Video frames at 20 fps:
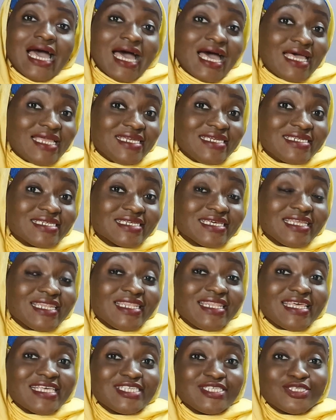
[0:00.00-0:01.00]
And
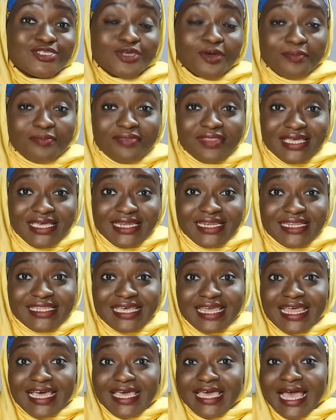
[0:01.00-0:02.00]
there's something
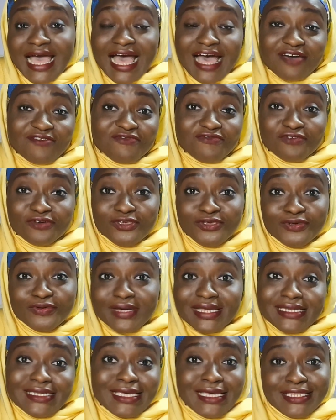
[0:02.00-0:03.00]
that I have for
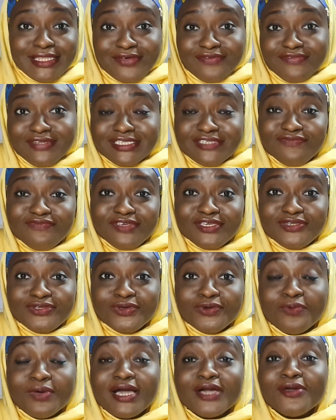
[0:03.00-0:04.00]
you at the end of this
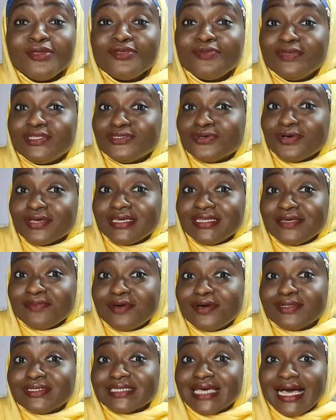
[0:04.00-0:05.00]
video. We're going to be talking
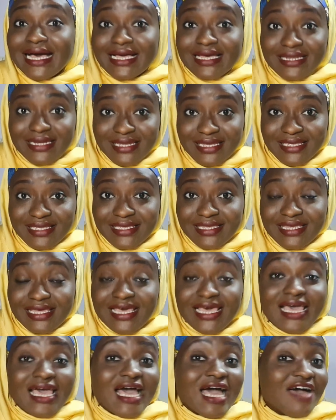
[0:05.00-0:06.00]
about acne.
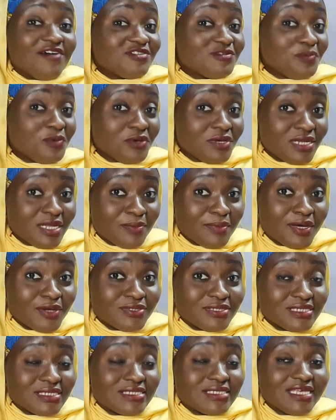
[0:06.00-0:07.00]
I've spoken
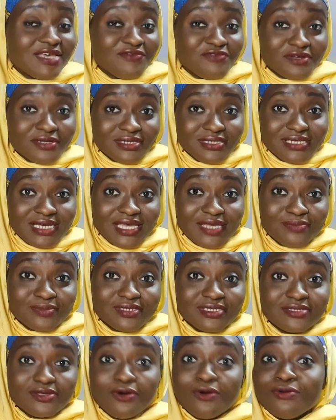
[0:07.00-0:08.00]
about it several
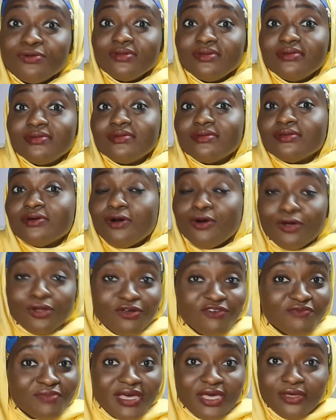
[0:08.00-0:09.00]
times on all
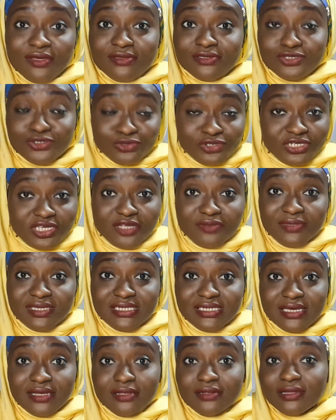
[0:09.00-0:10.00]
of my social
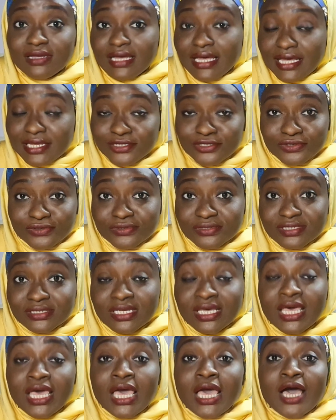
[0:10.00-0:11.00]
media handles.
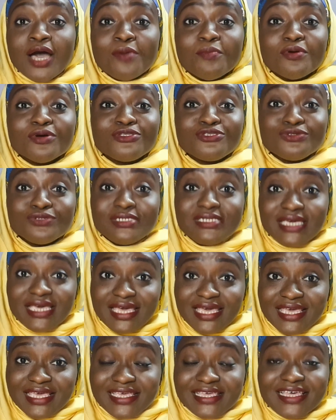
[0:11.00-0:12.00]
But
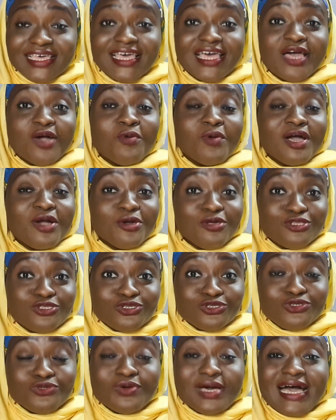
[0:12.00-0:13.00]
today, we're going
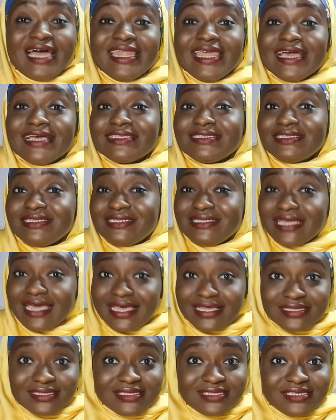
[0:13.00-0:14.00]
to do an
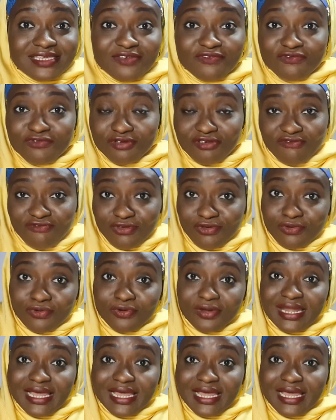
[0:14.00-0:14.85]
extensive review